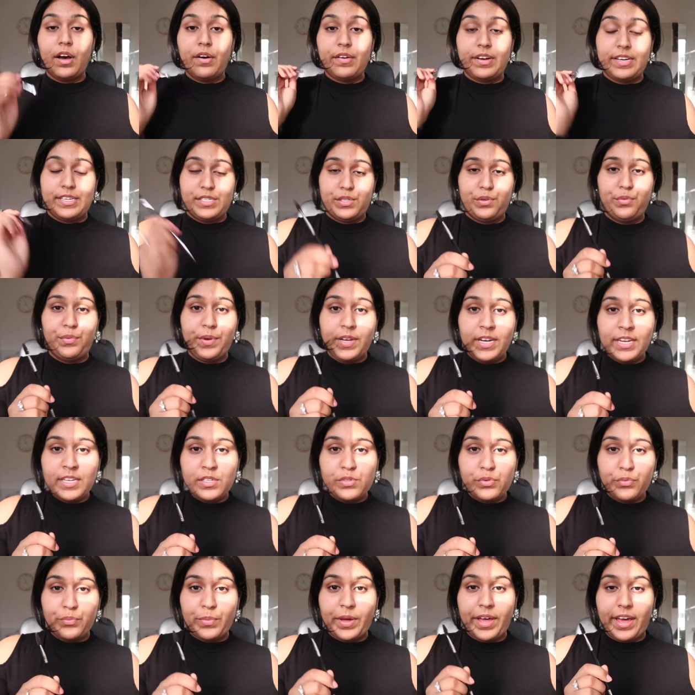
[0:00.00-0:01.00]
Okay, so when I
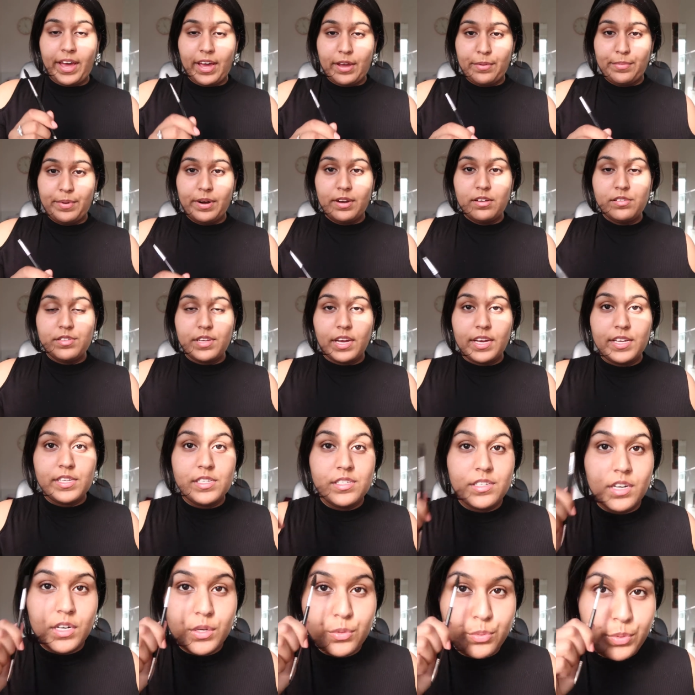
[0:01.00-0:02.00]
do my eyebrows, I
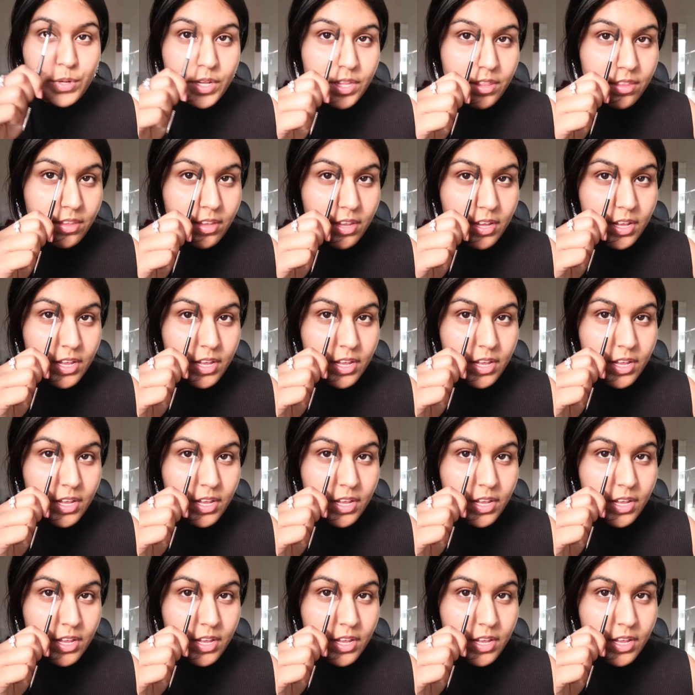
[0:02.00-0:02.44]
start with